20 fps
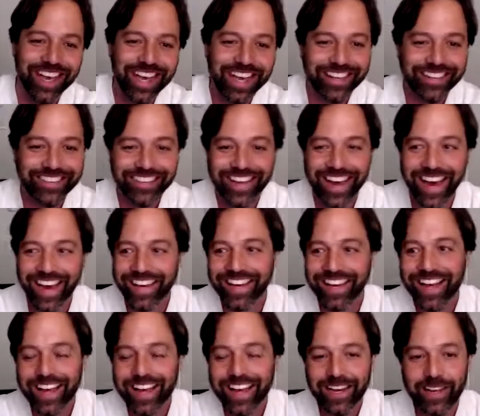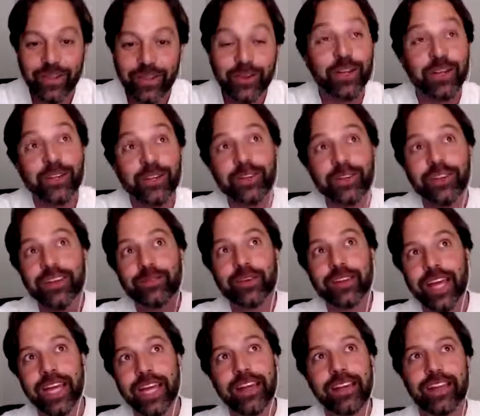It's not, and you could do this with
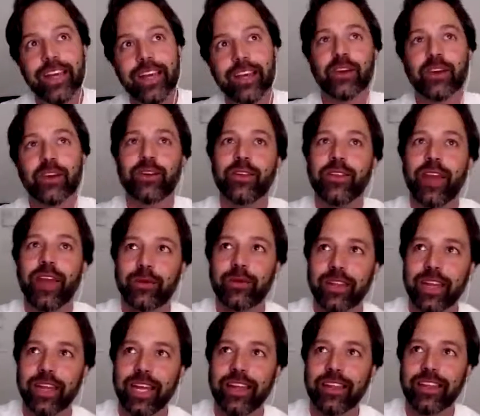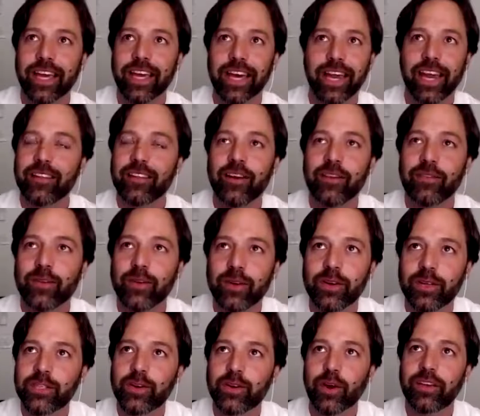anything. You could do that with anything. And I love when
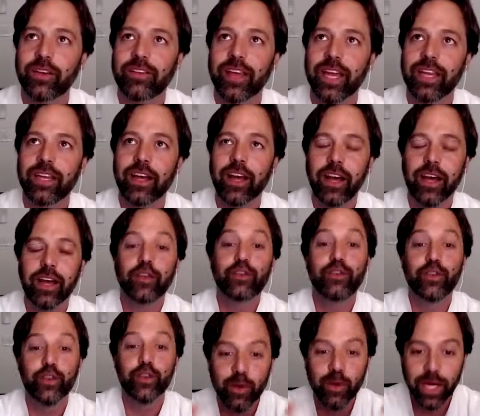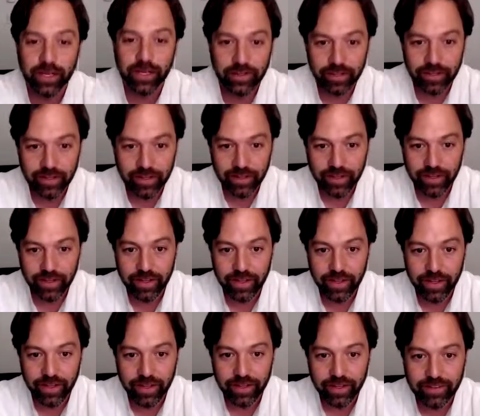Jordan said, do it.
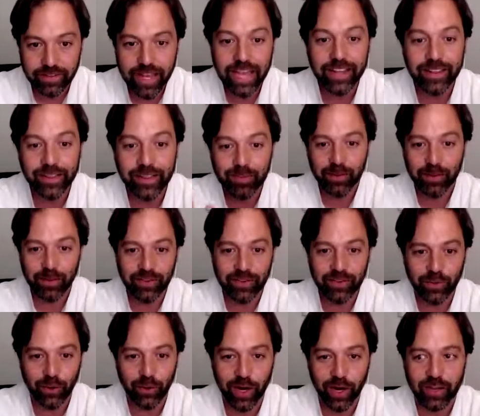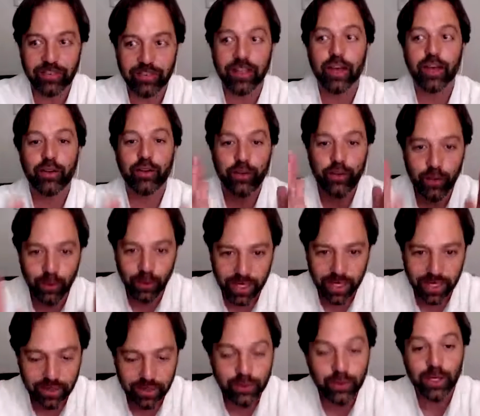Take the Buddhist stories. Do
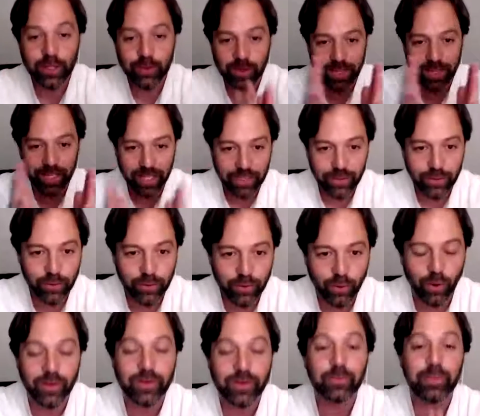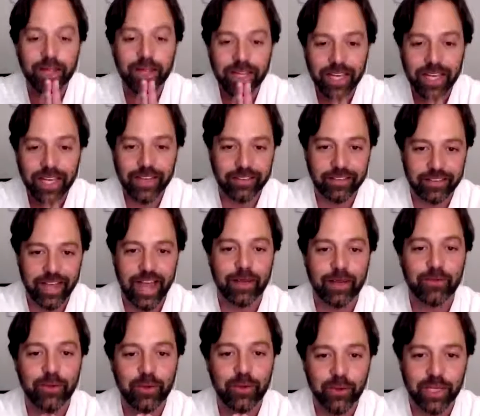it. Do it with the Hindu stories. Please,
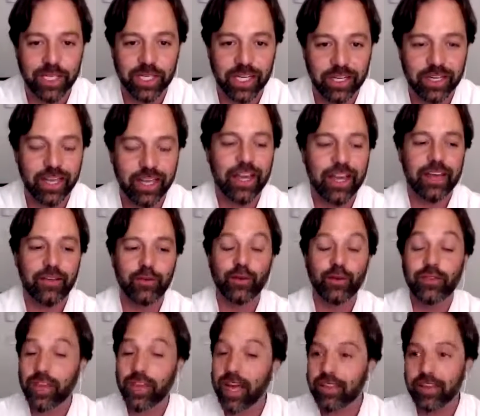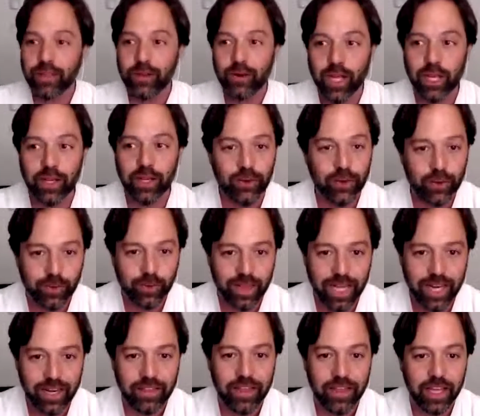Sam, do it. If you say that you can do it with
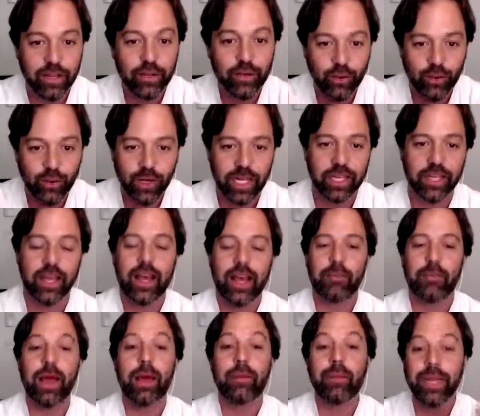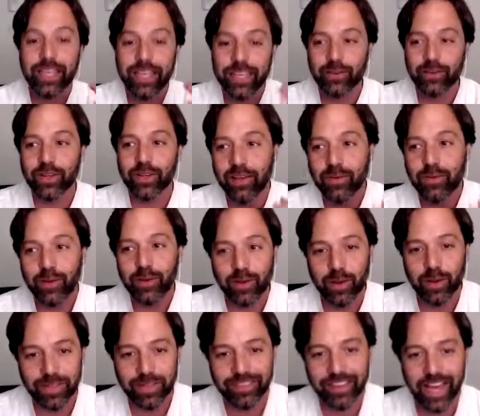anything, do it. Maybe it'll give you some
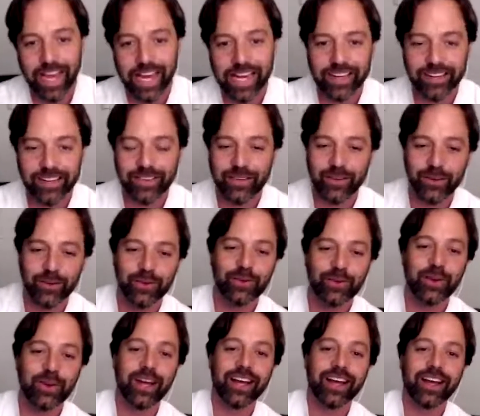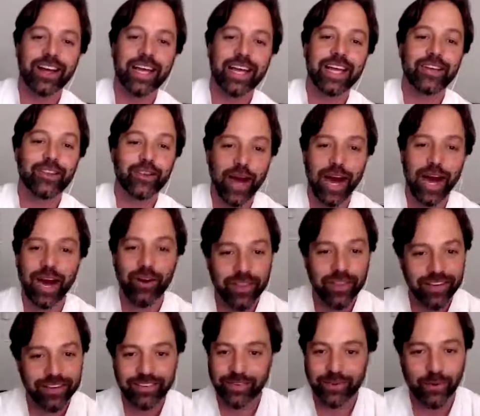insight into how
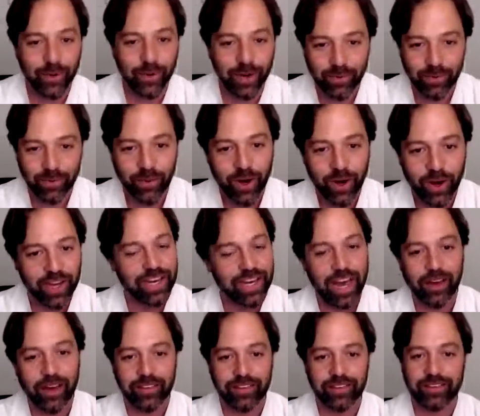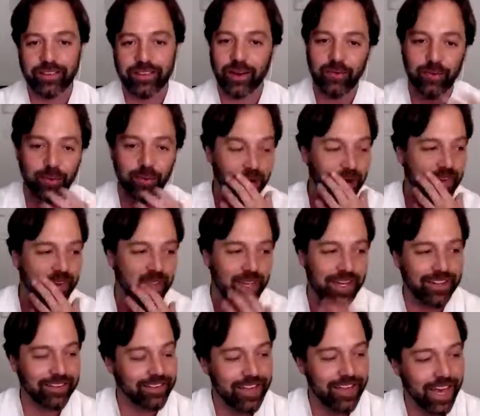these stories work and how this stuff works. And
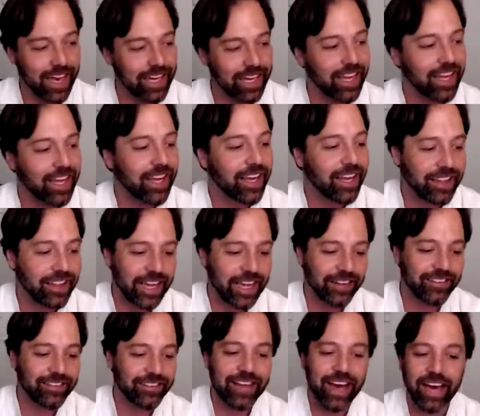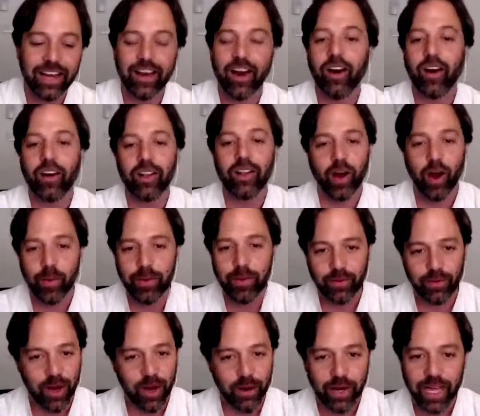it's not, that it's not all
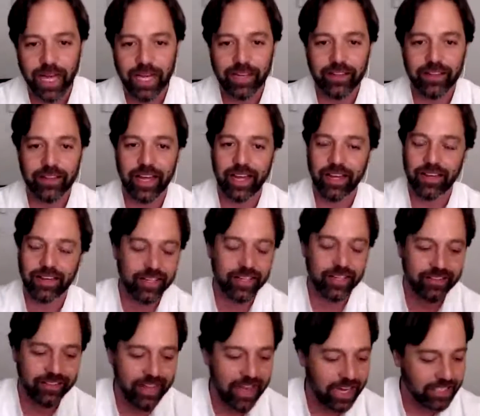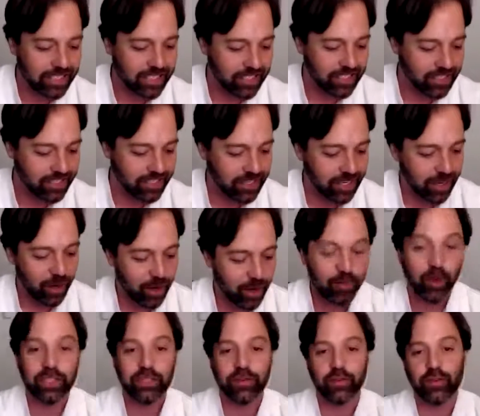arbitrary, and it's not just a
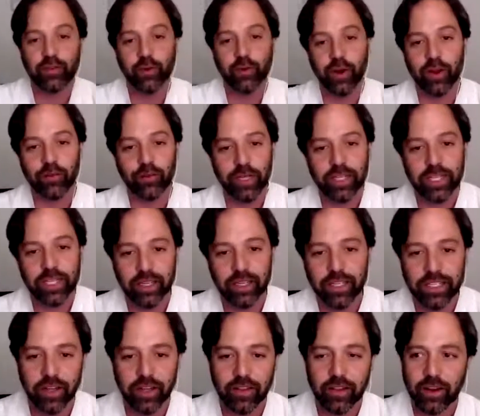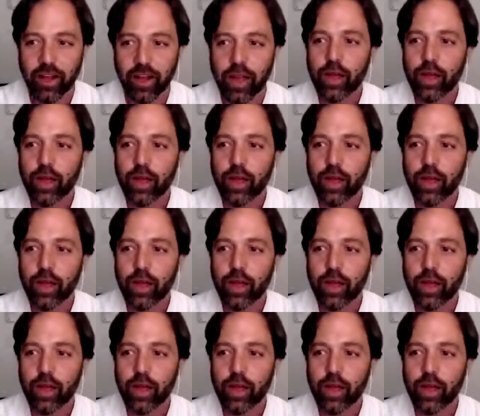bunch of stories we tell each other.